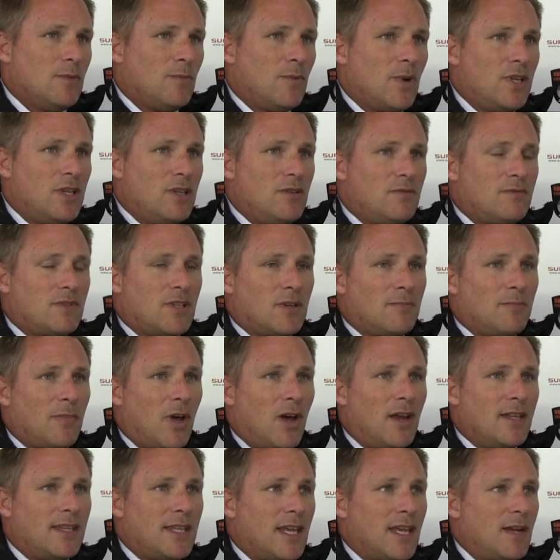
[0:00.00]
When you
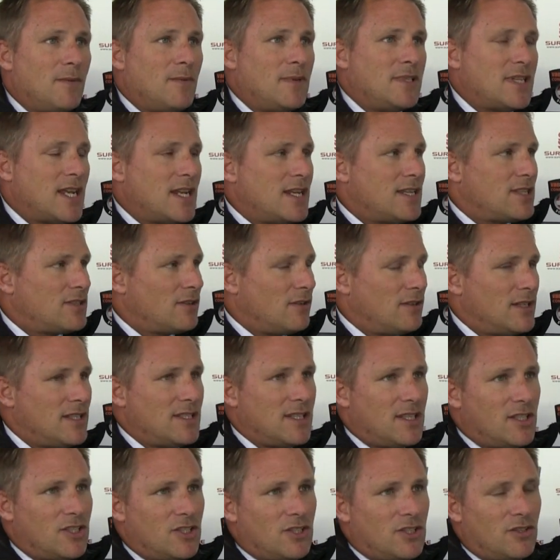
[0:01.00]
combine that with Dennis
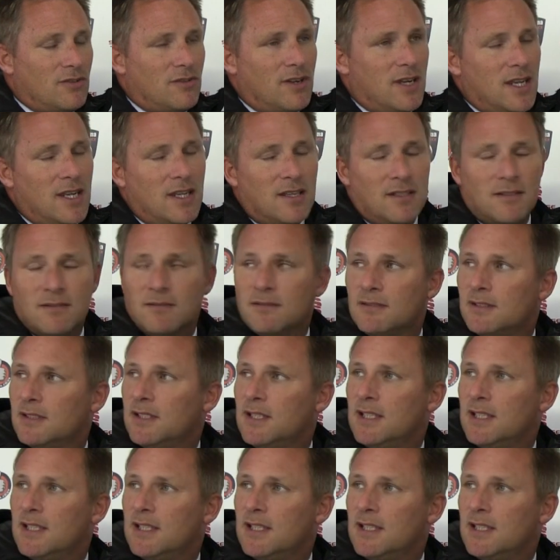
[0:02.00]
Ollie's injury and